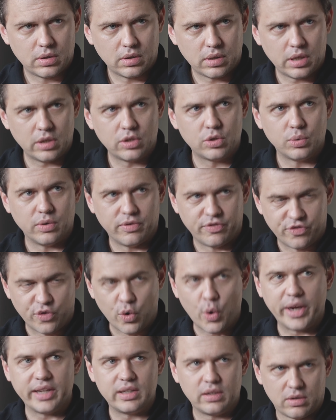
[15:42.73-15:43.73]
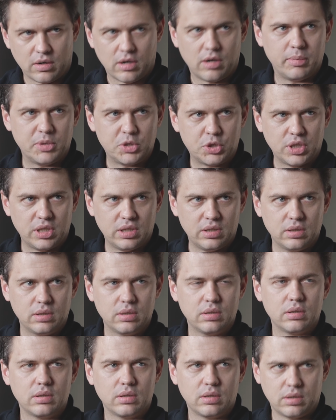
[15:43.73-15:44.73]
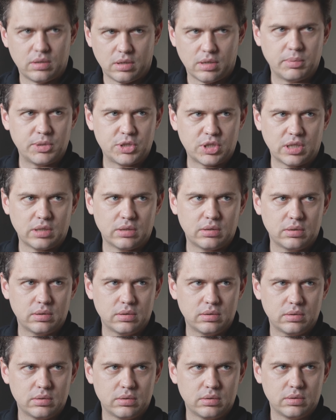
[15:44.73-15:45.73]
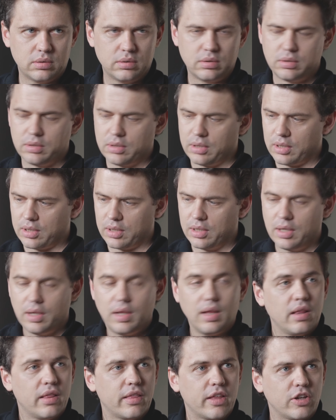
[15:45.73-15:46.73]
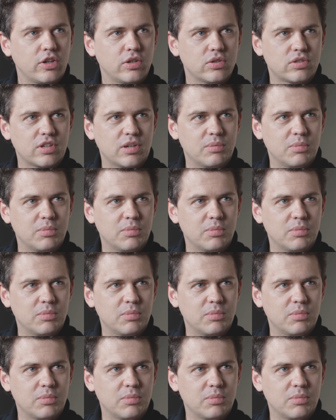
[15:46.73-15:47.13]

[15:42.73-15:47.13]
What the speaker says: okay, to avoid garbage in, garbage out. Thank you so